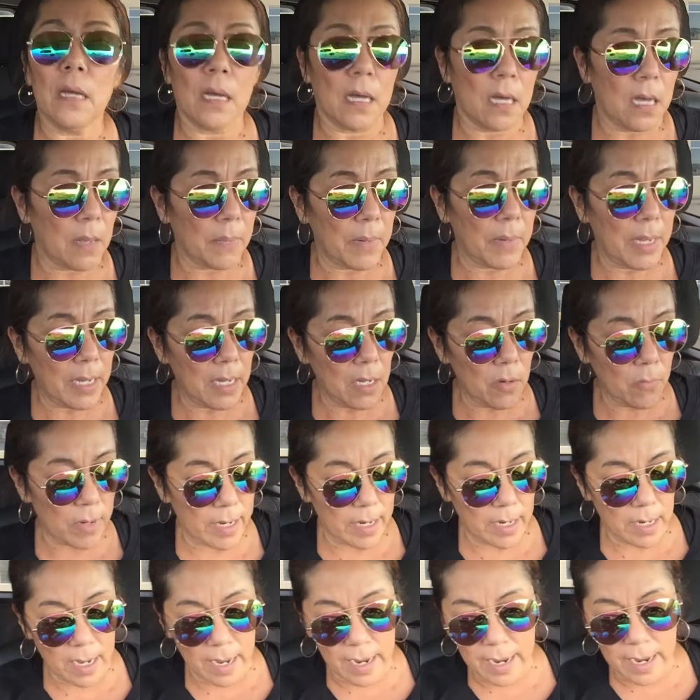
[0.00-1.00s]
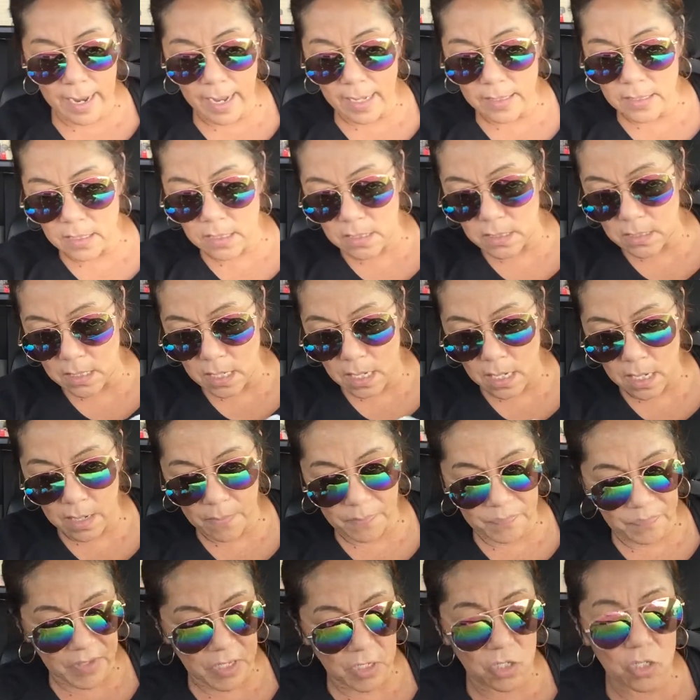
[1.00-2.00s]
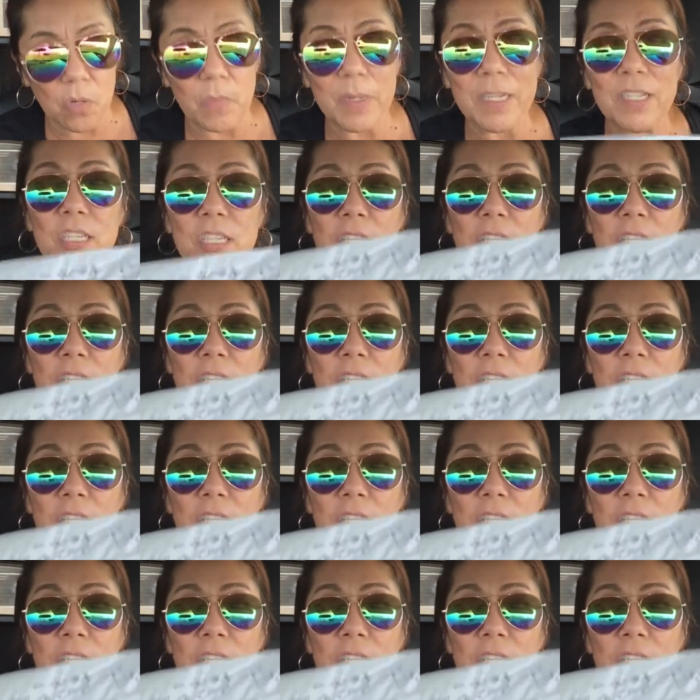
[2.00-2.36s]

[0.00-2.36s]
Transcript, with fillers: Um, anyway, I had um, so much